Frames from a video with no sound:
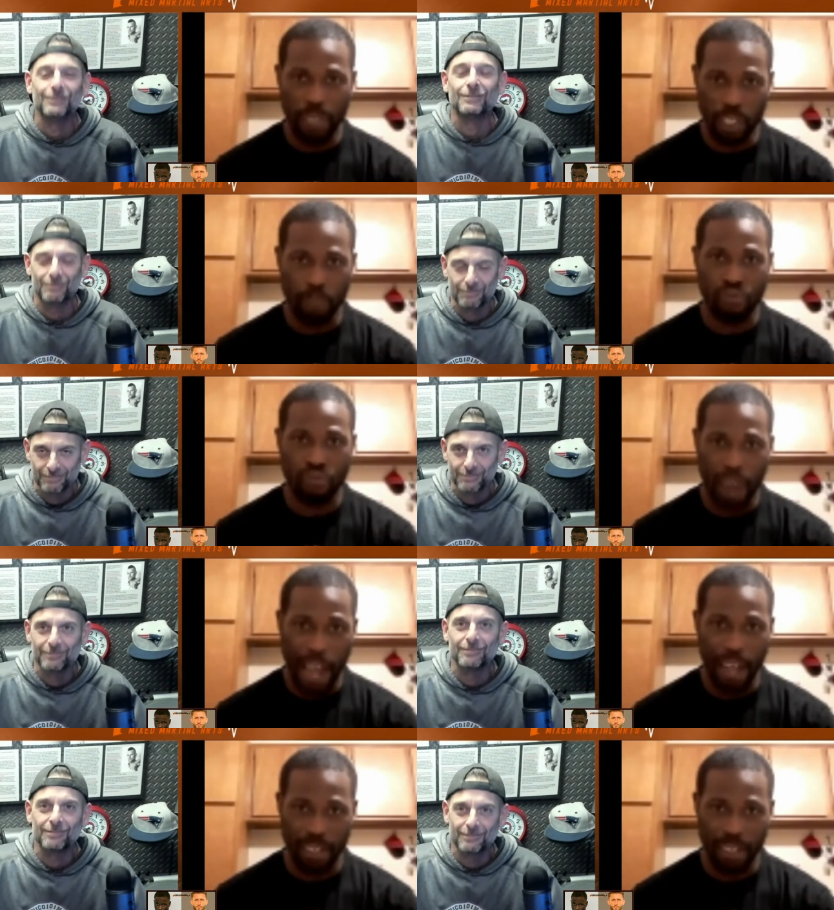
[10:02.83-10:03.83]

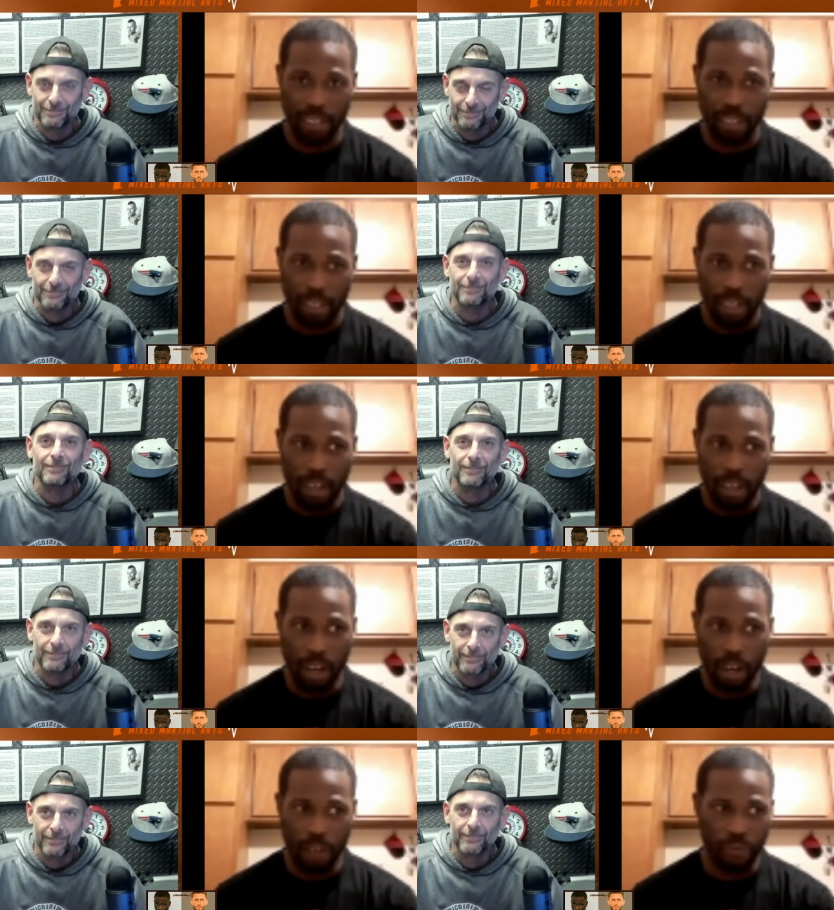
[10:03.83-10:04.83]
Speaker 1: surprised
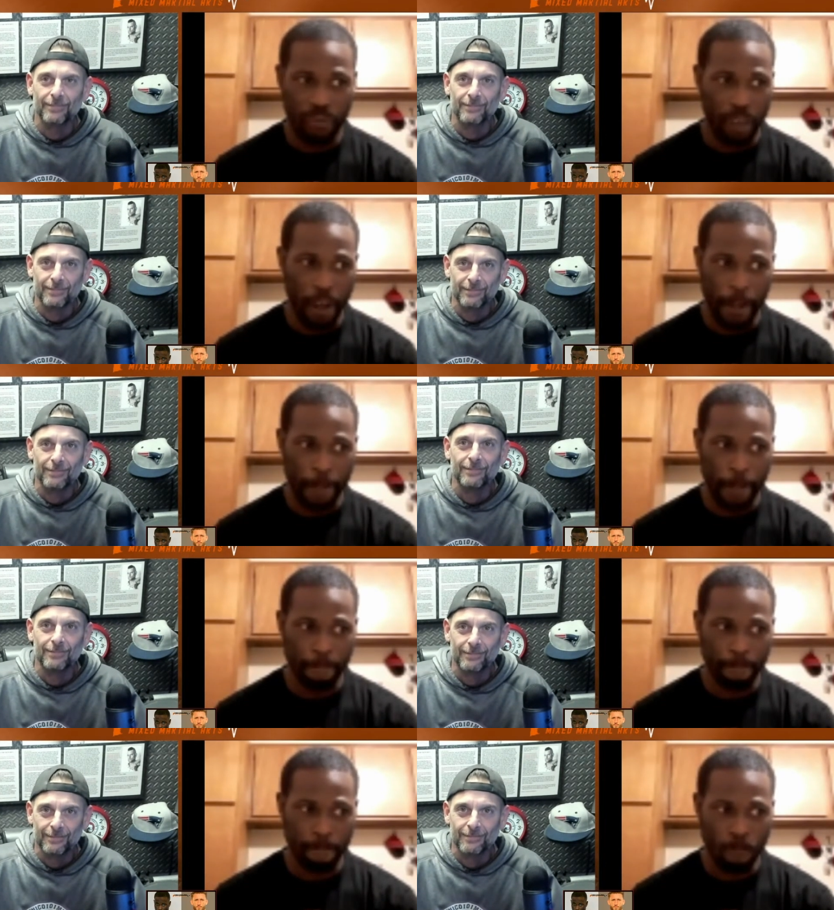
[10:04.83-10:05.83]
of
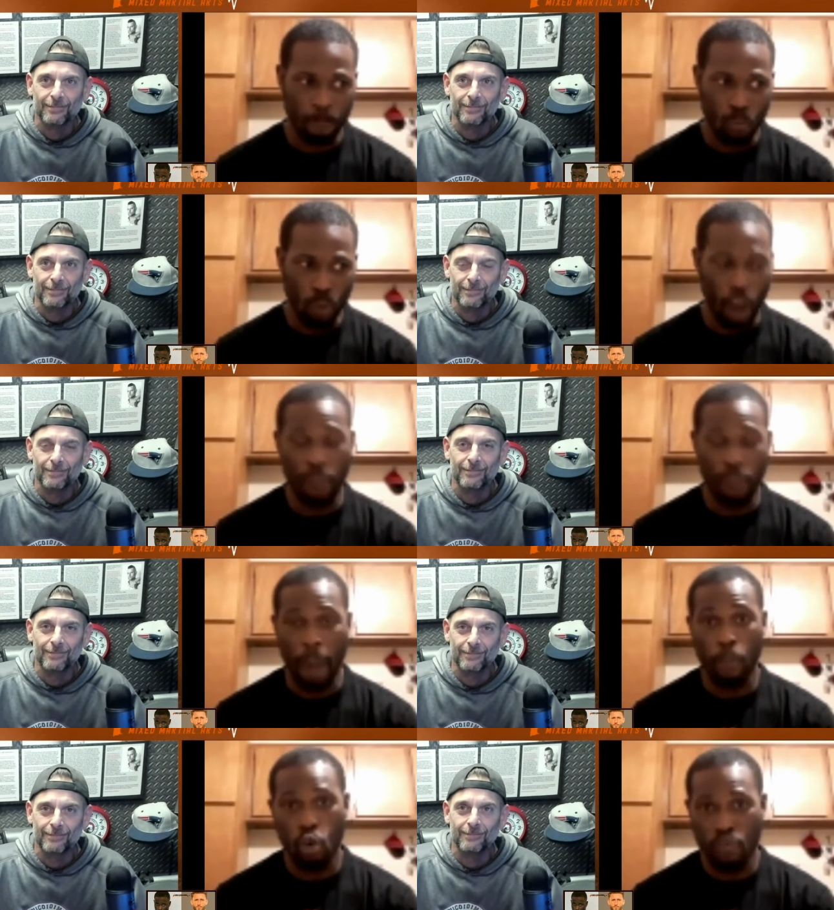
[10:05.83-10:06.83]
um, of my
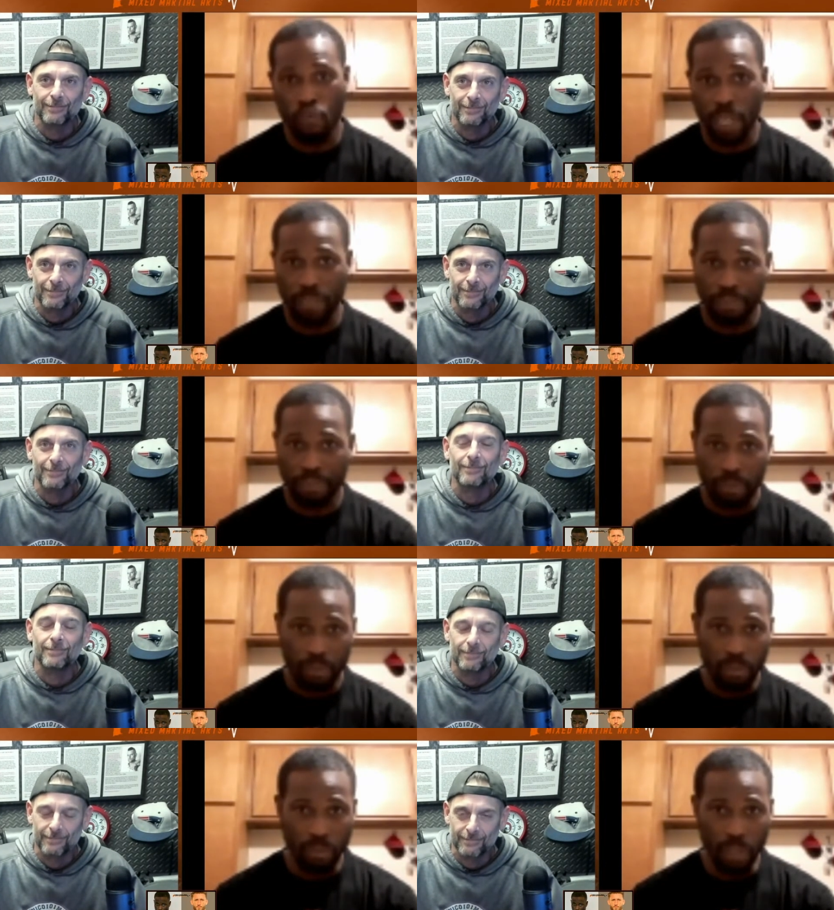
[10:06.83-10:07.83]
movement,
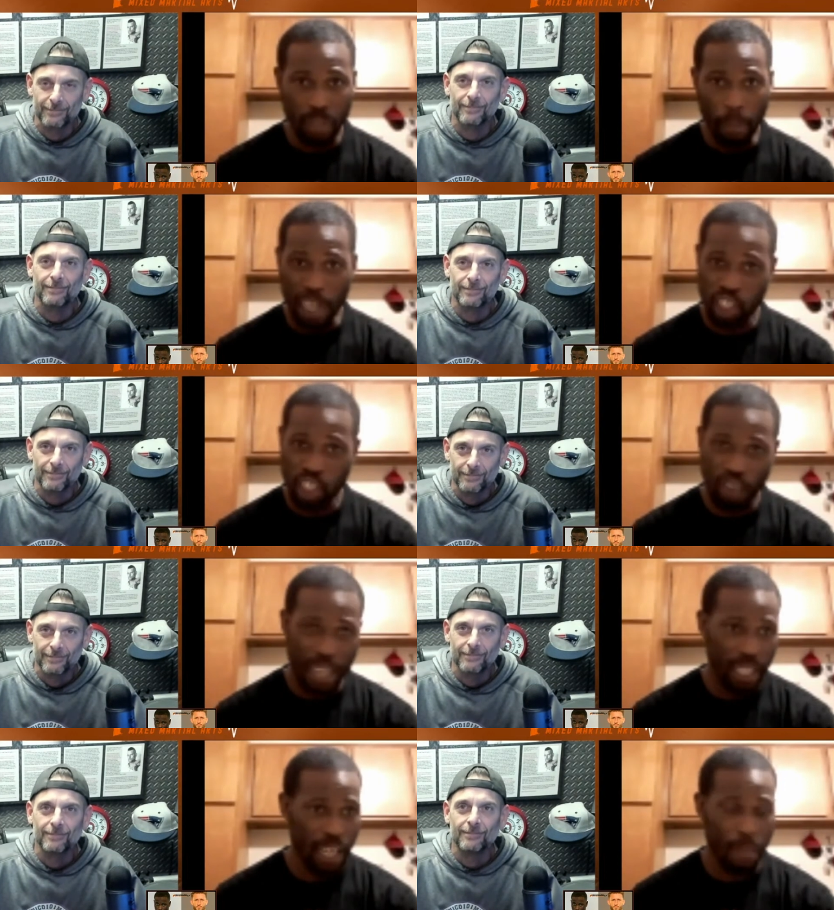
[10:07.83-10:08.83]
my
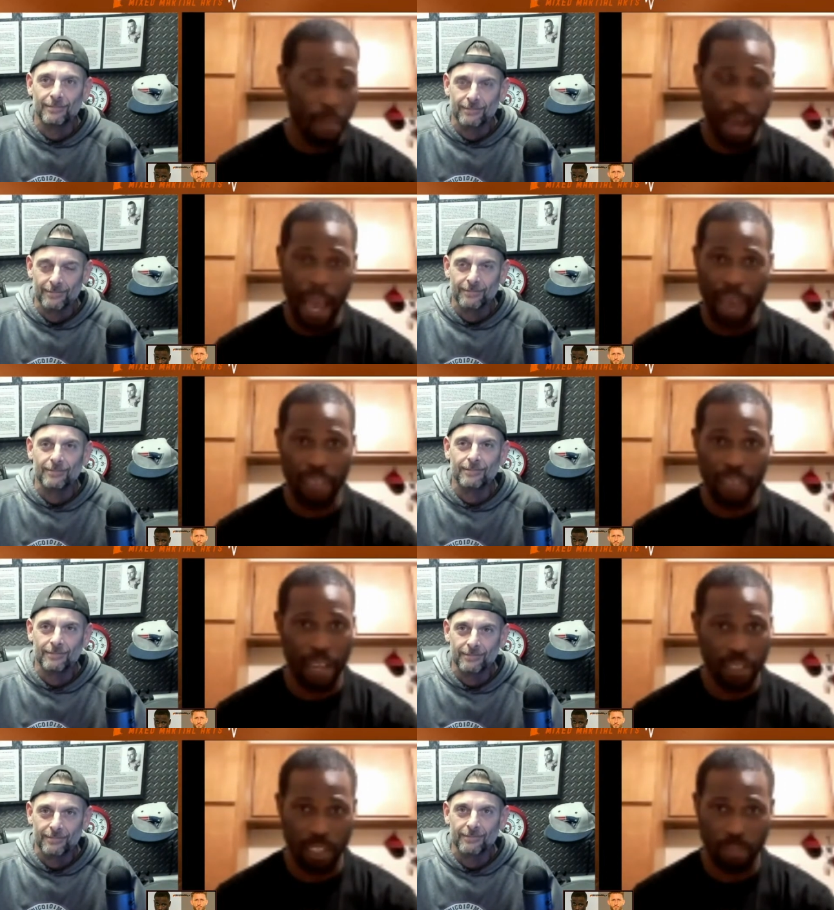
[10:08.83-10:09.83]
striking, and my
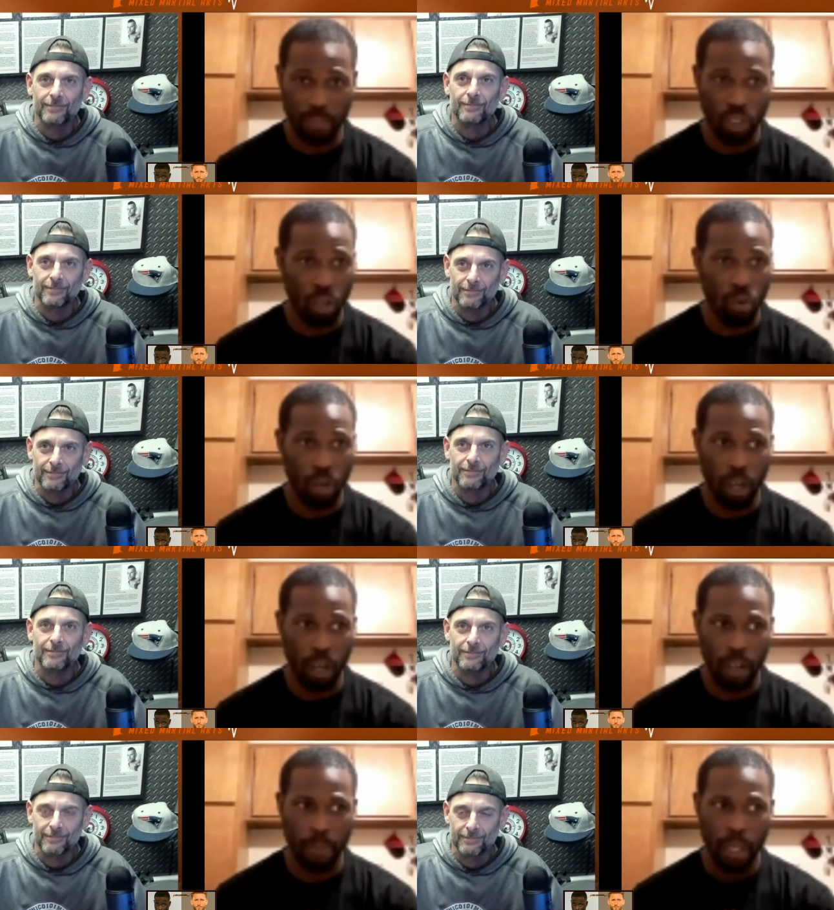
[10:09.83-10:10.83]
athleticism. So
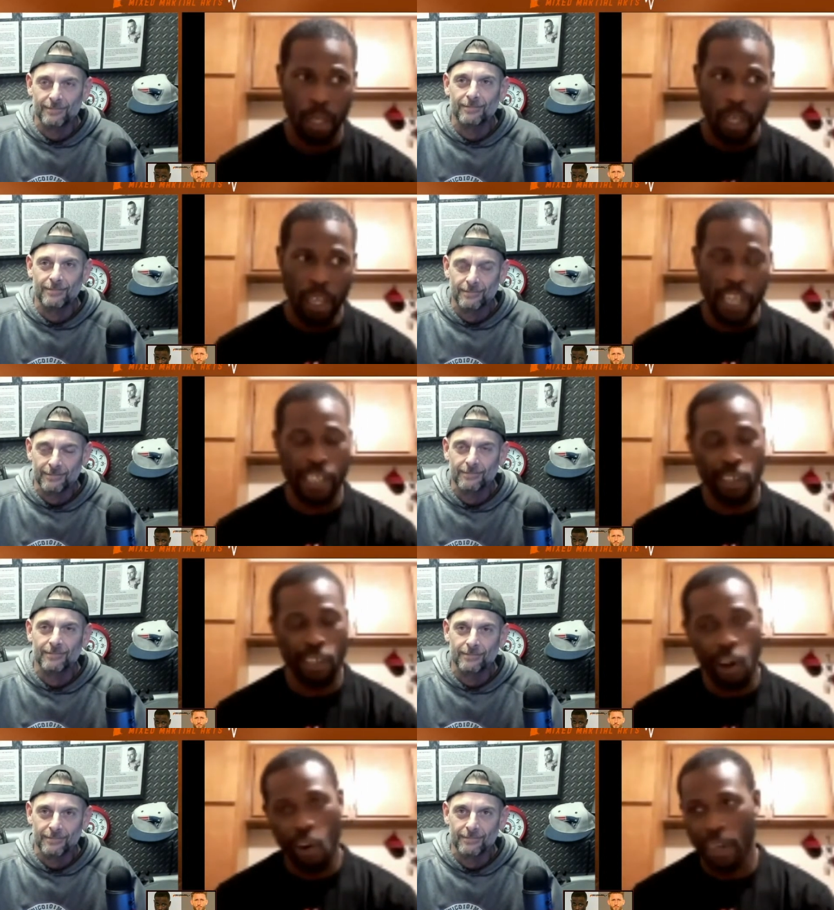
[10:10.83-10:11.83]
um, he can
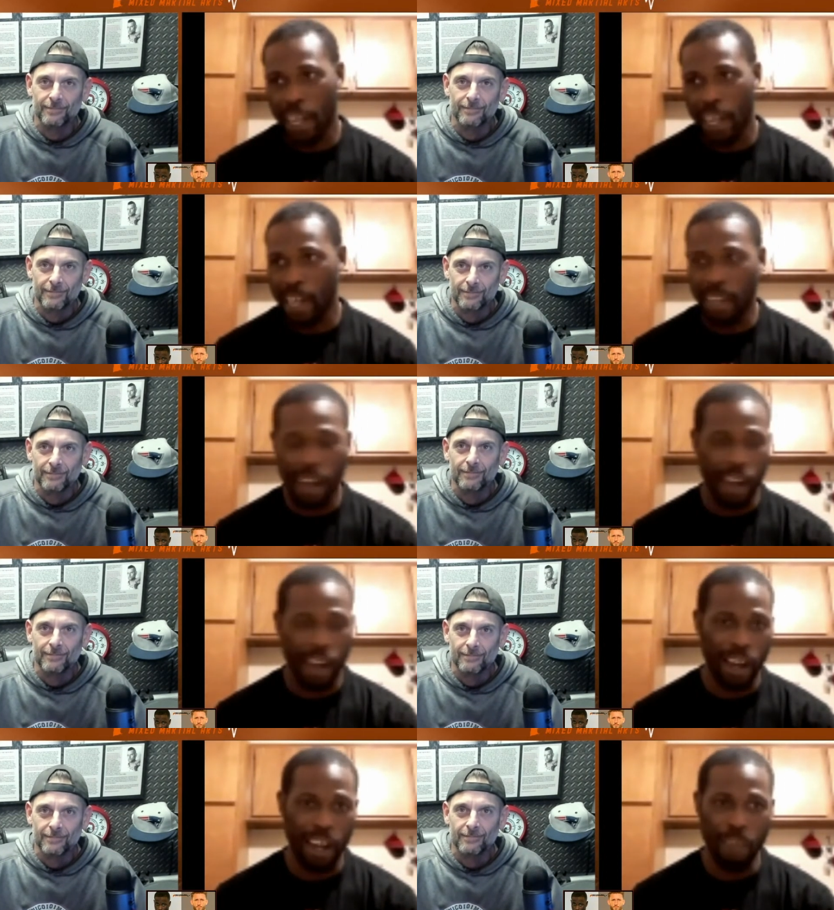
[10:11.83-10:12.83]
go in and
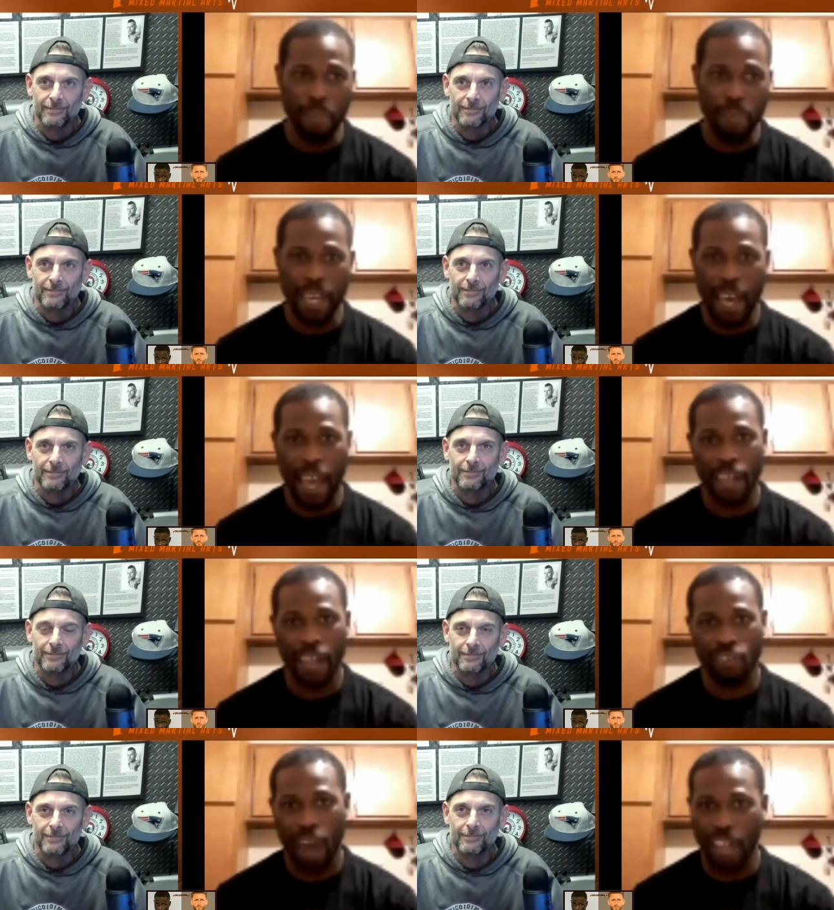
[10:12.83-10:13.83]
uh, be a head
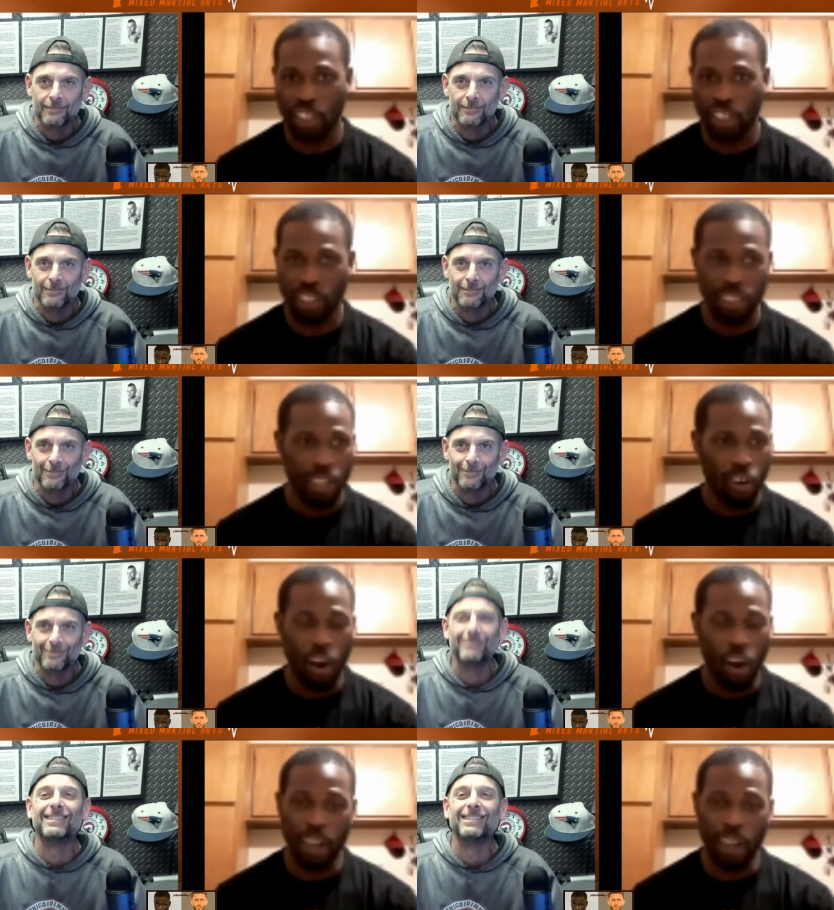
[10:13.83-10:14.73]
crotcher all